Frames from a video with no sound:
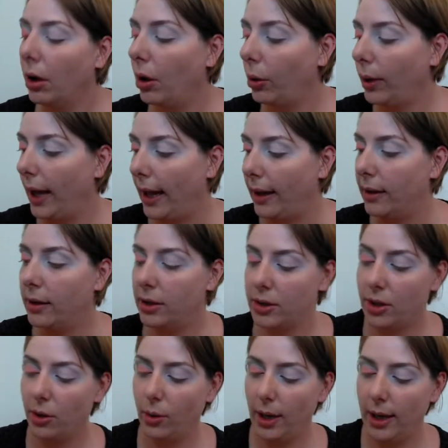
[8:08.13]
Okay,
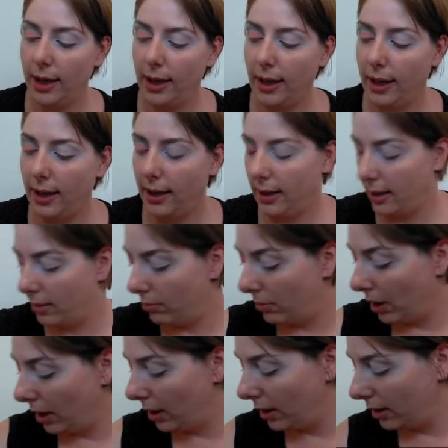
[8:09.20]
so I am
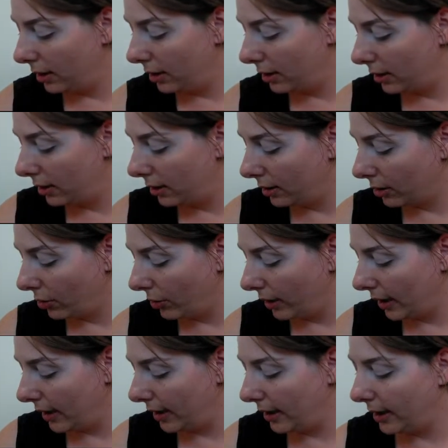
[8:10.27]
going
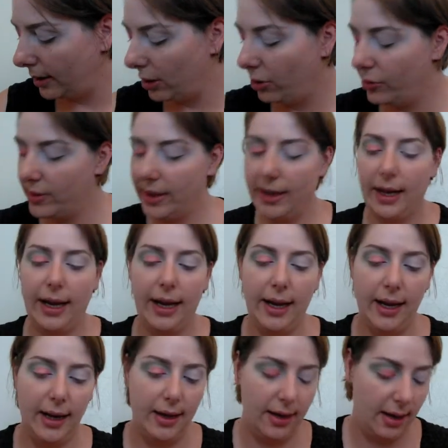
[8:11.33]
ahead and using
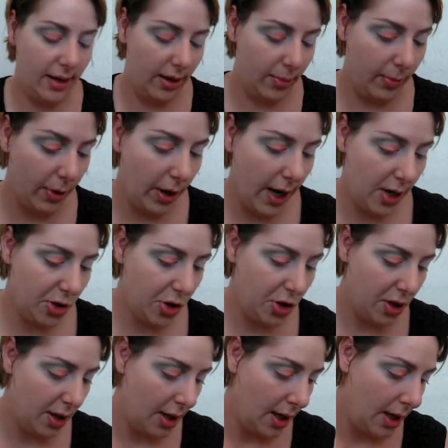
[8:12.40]
another
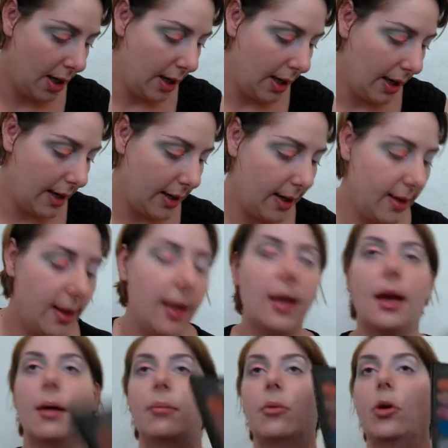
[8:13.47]
brush, and I think
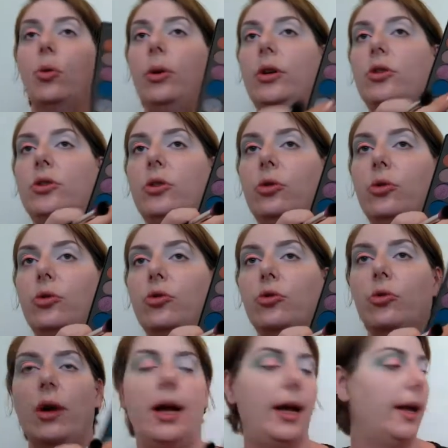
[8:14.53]
I'm going to
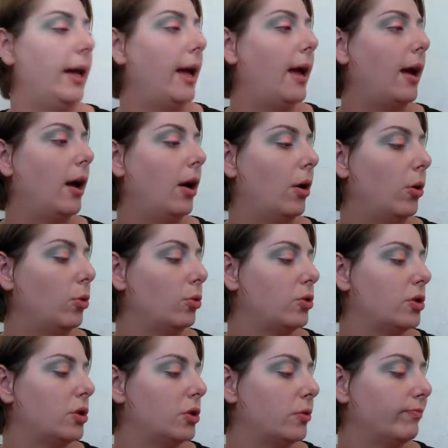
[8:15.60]
try out,
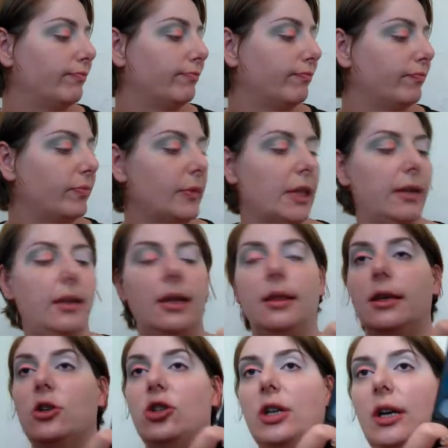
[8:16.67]
I think
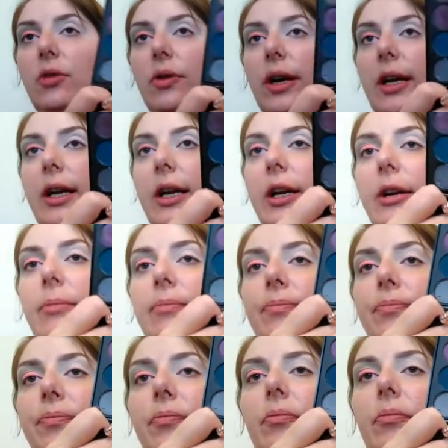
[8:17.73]
the shade right here,
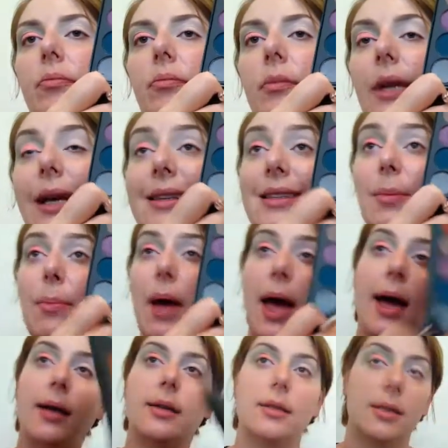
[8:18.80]
it's a
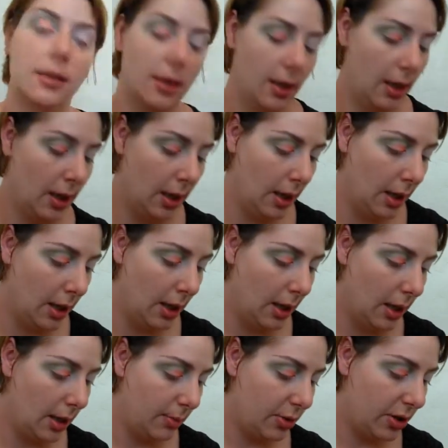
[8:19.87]
matte.
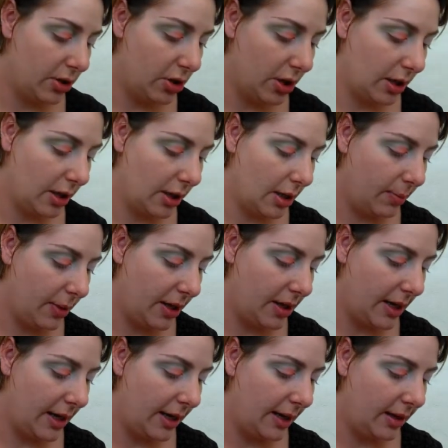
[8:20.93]
I'm just gently going to put
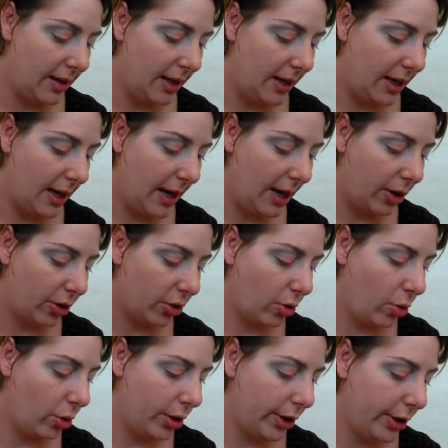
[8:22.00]
that in the outer
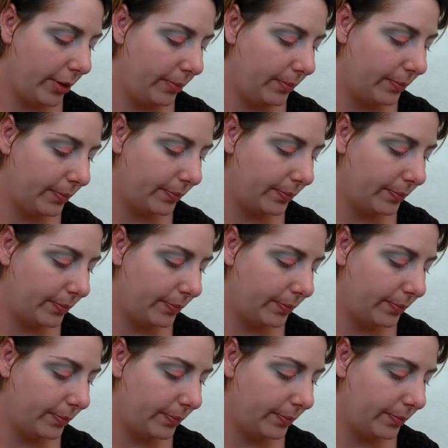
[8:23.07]
corner.